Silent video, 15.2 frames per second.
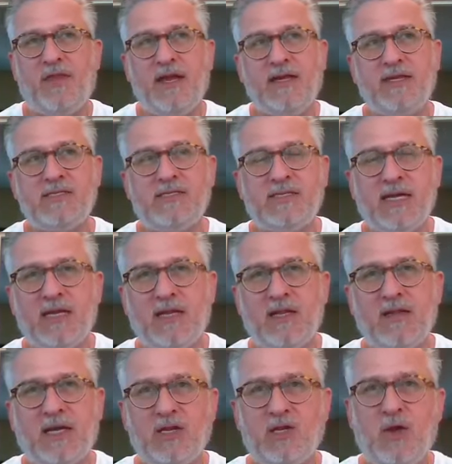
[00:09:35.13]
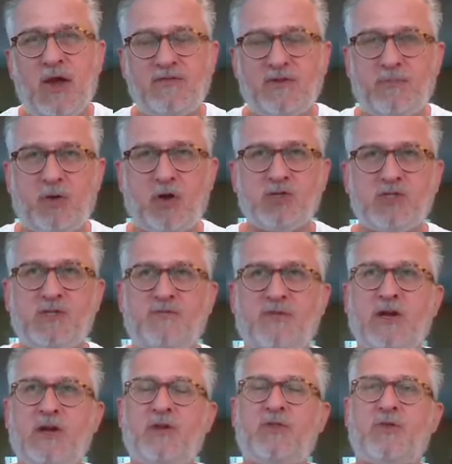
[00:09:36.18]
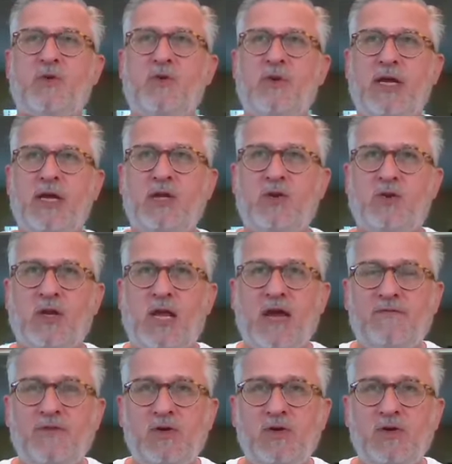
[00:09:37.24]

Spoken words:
things that you have to persevere through in your life,